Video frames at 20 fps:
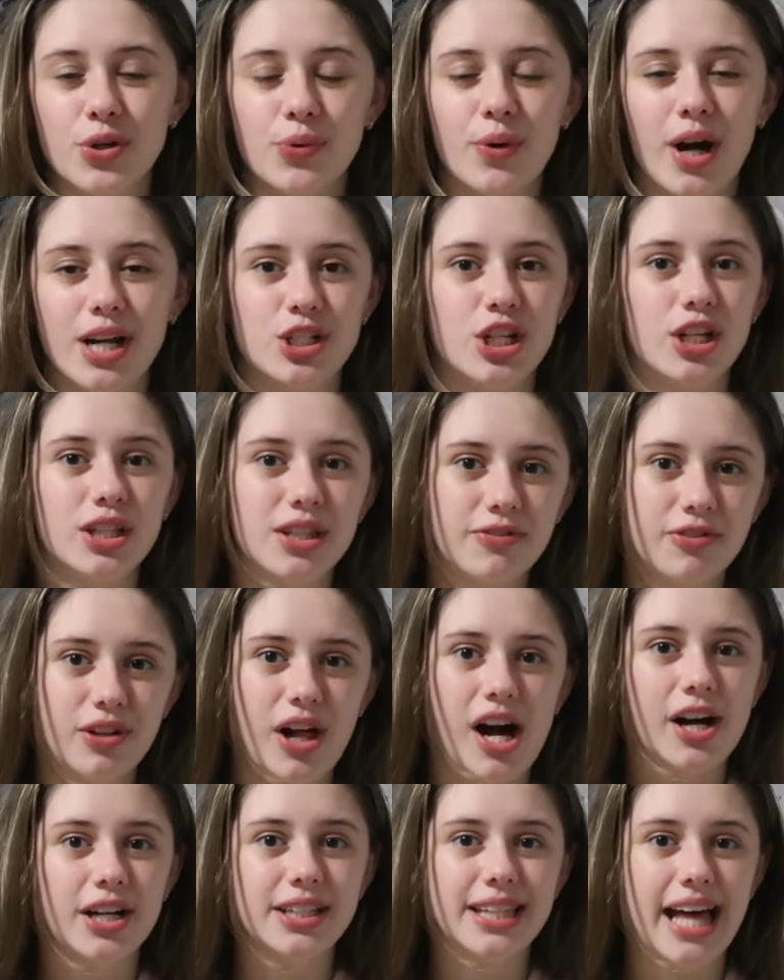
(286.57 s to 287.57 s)
were watching the
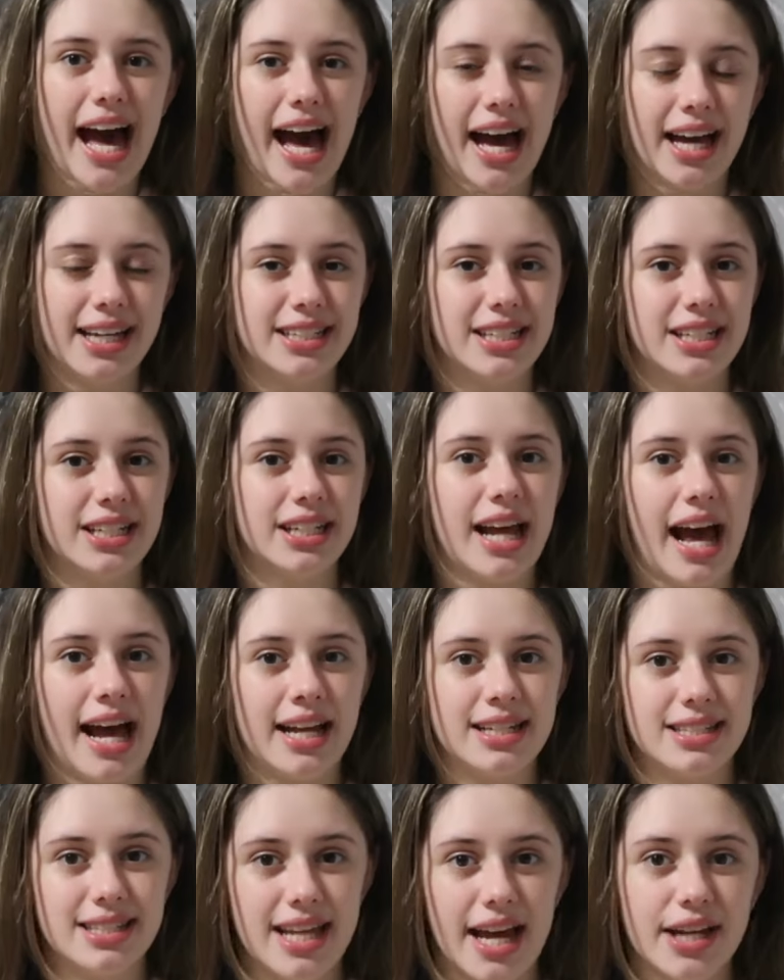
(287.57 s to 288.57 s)
vlog that I did
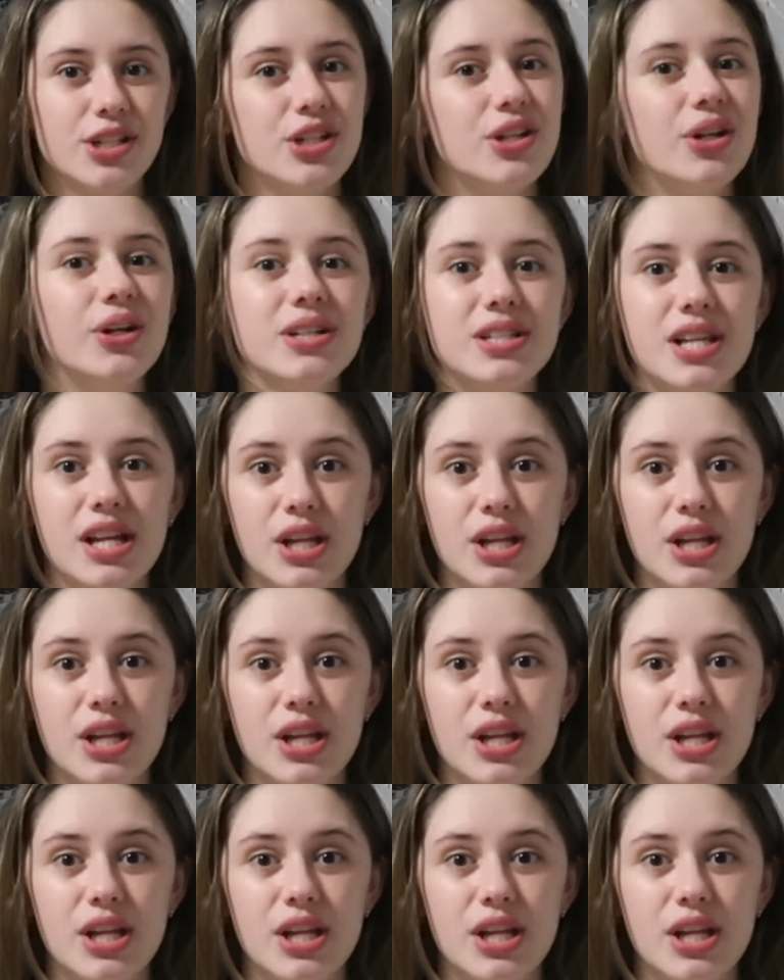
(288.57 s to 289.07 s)
at sectionals,